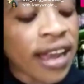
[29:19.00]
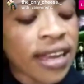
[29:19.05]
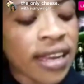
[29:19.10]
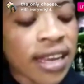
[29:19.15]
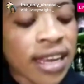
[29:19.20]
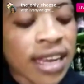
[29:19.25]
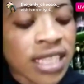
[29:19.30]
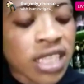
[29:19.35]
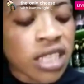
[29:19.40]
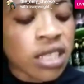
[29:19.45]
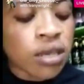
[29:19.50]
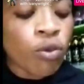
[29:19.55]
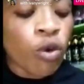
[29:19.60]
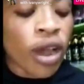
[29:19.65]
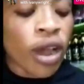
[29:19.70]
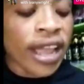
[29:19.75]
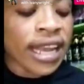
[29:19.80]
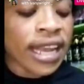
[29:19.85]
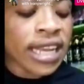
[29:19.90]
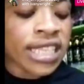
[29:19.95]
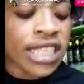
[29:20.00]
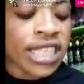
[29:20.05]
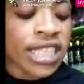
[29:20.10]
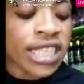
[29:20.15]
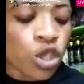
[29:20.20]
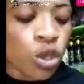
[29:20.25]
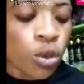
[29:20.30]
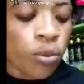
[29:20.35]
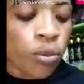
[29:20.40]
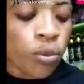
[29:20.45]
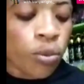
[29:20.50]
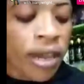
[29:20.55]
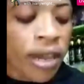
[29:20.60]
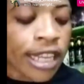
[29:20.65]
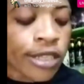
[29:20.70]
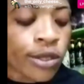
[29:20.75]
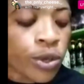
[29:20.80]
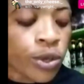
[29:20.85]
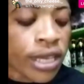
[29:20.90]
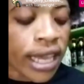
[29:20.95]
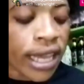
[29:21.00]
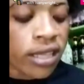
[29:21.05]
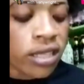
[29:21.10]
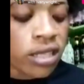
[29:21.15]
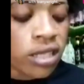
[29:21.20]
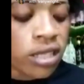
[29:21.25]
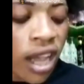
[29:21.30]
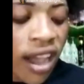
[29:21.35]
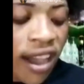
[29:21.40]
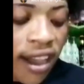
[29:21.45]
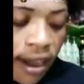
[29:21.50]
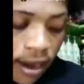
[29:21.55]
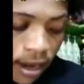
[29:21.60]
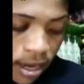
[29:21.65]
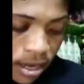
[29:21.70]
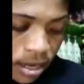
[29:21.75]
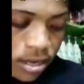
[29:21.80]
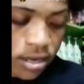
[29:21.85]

now, Ivan, listen why you listen to me because we can